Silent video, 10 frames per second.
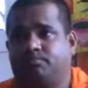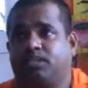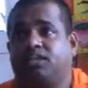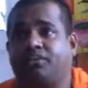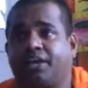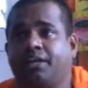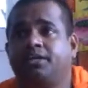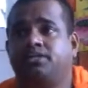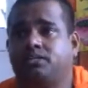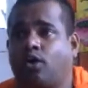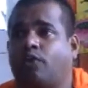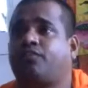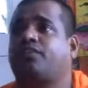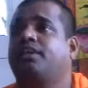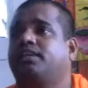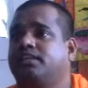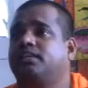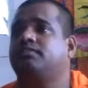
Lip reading: the greatest offering in